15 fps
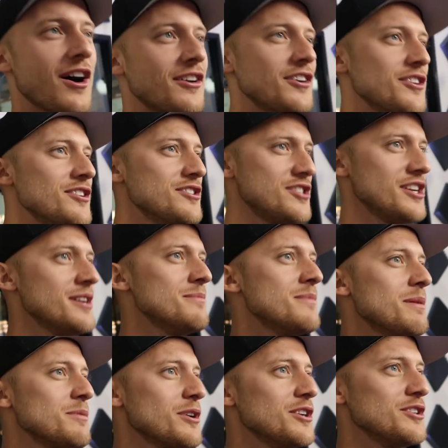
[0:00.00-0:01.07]
honor your gym,
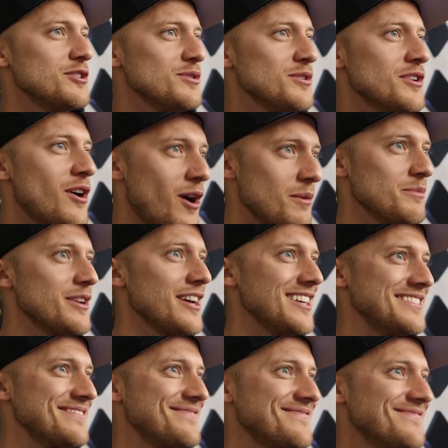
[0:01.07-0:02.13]
I'm gonna do an arm
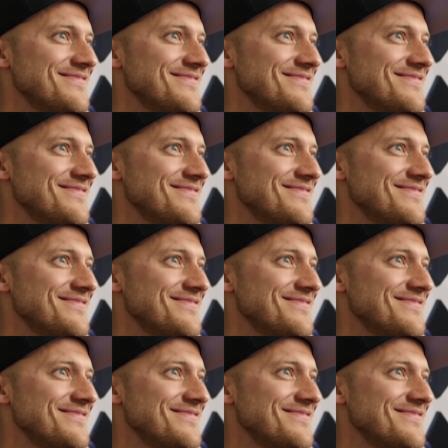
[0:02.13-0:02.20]
day.